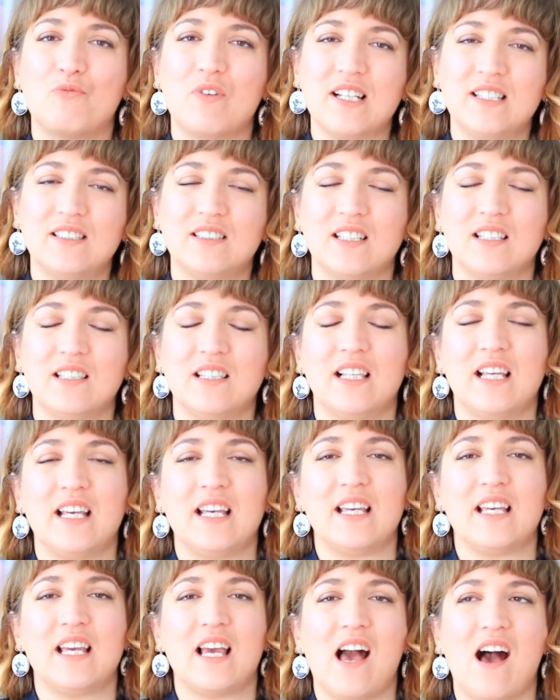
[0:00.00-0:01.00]

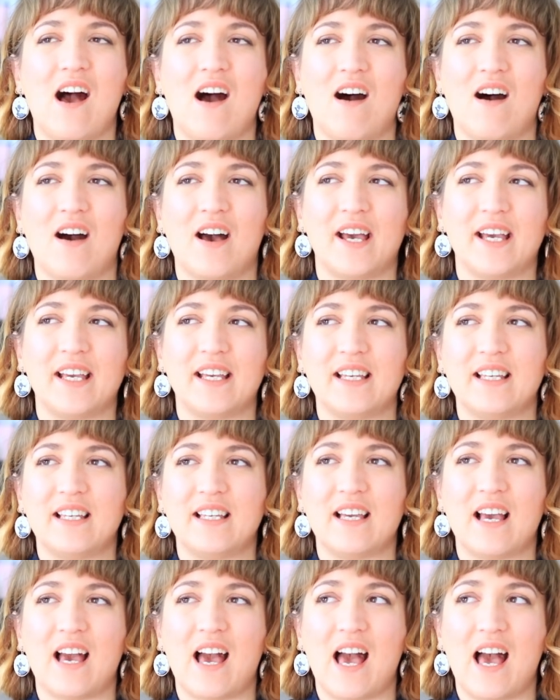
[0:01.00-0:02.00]
recently
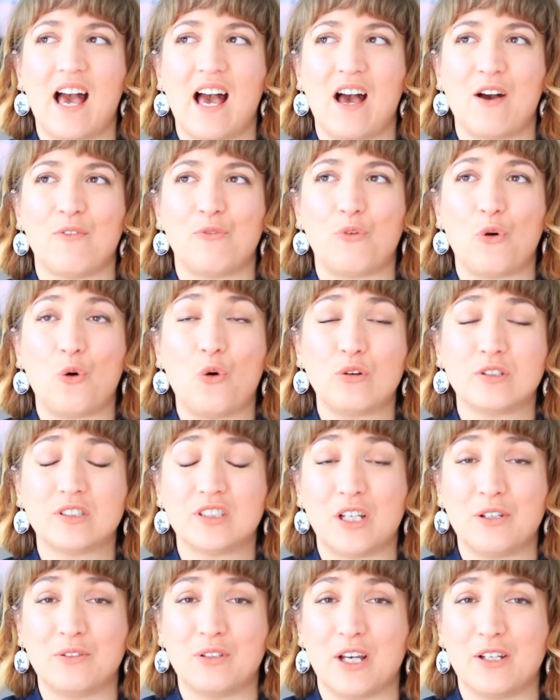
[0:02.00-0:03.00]
I have
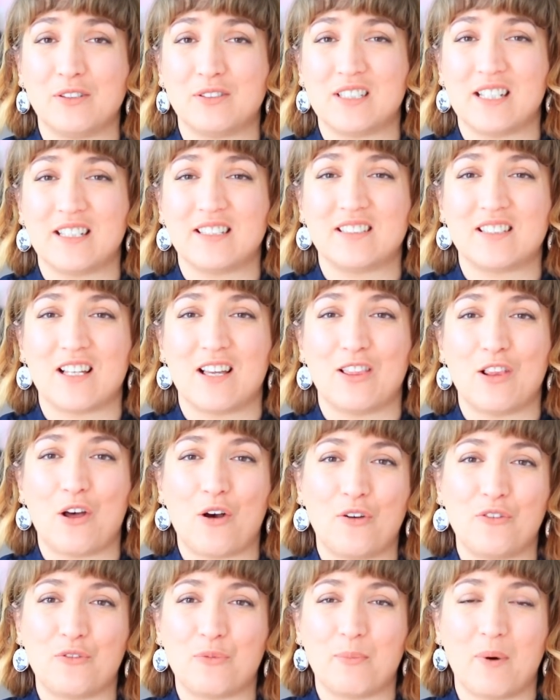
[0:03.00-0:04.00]
also noticed a
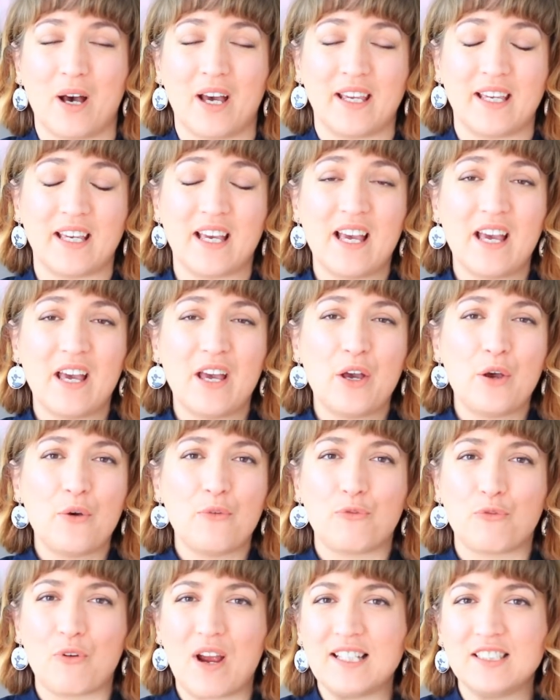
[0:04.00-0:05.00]
lot of my
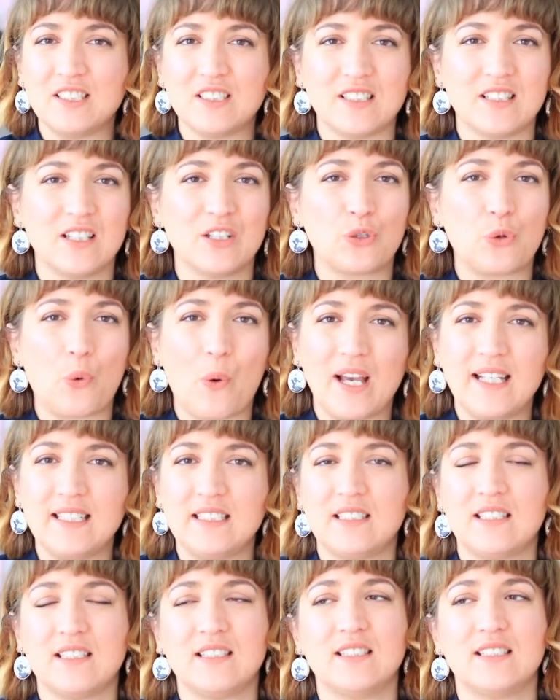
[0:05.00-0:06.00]
friends and
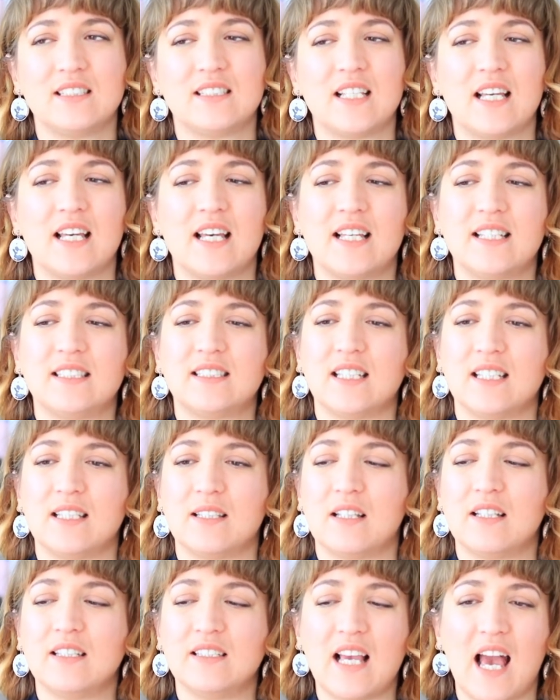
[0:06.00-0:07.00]
acquaintances
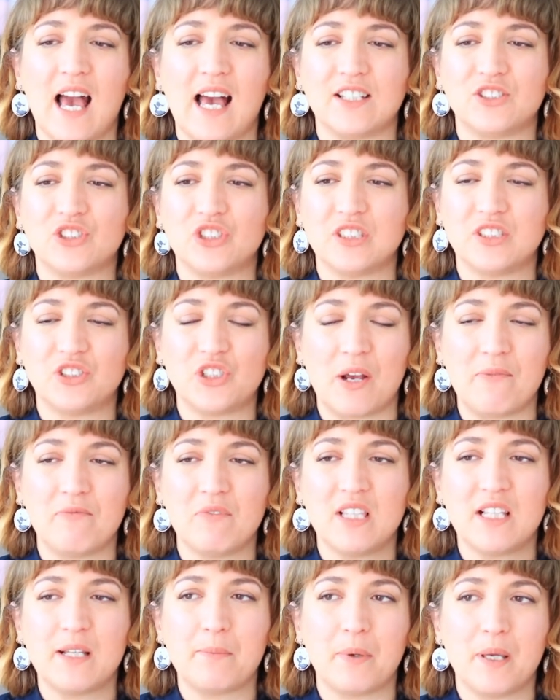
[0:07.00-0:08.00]
and just
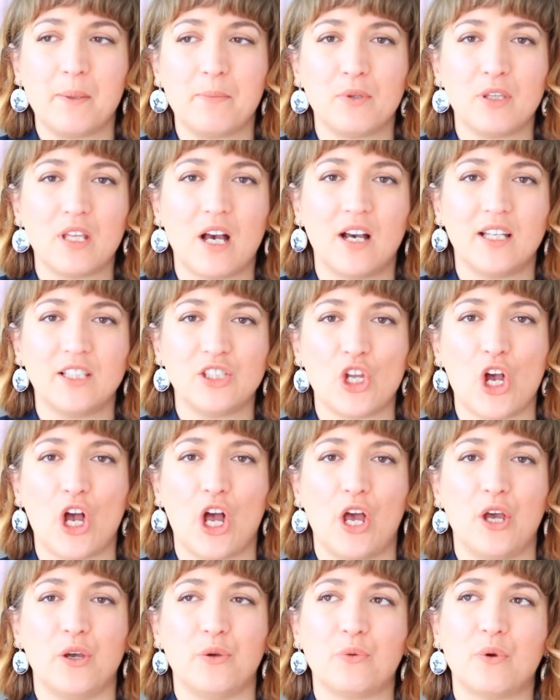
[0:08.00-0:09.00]
generally people that I
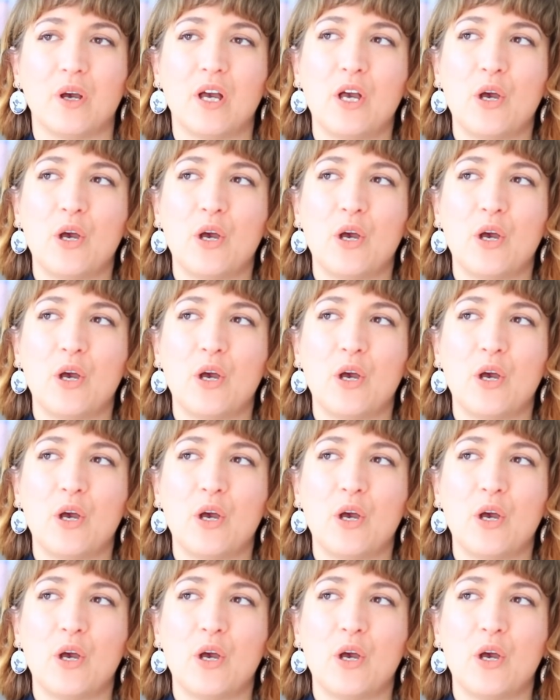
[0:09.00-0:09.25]
know,